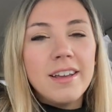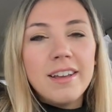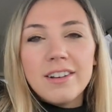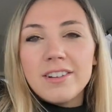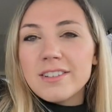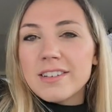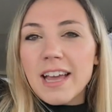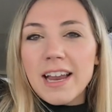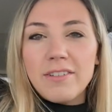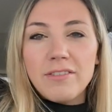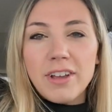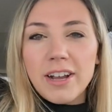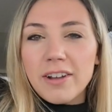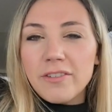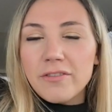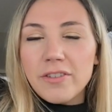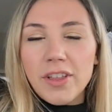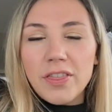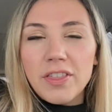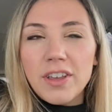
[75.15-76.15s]
Just kind of like a
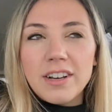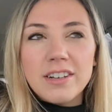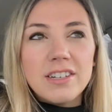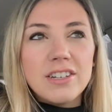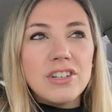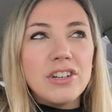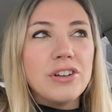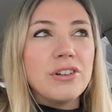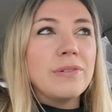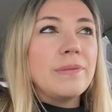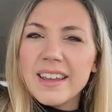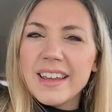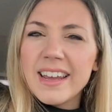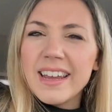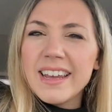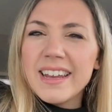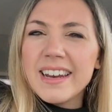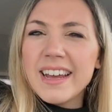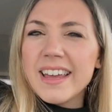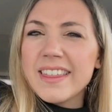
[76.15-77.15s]
fun thing to do.
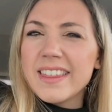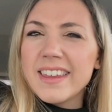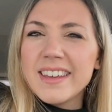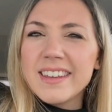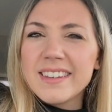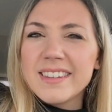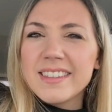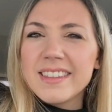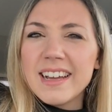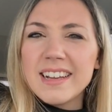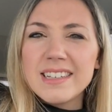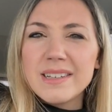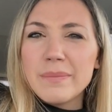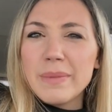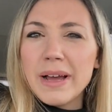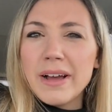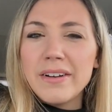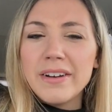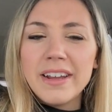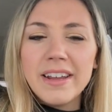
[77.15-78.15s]
And I think that's
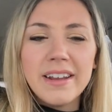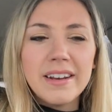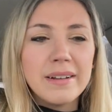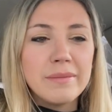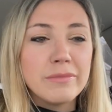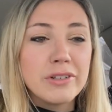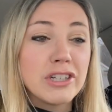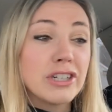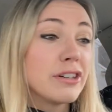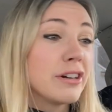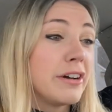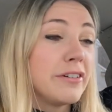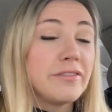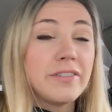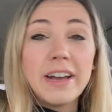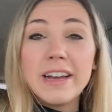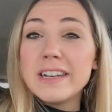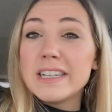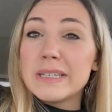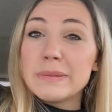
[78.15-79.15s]
about it. I'm sure I'll
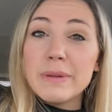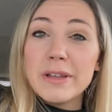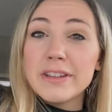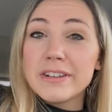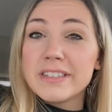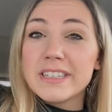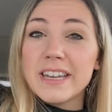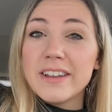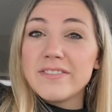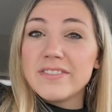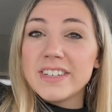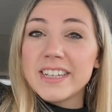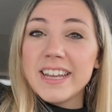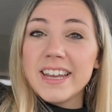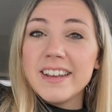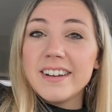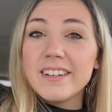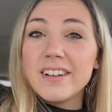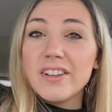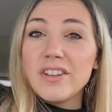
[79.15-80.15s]
find some other stuff to
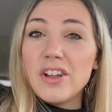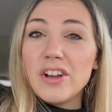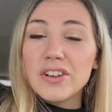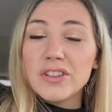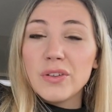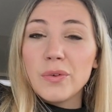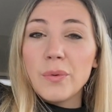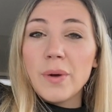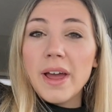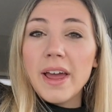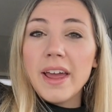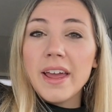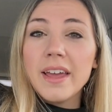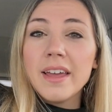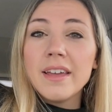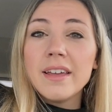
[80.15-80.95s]
get along the way.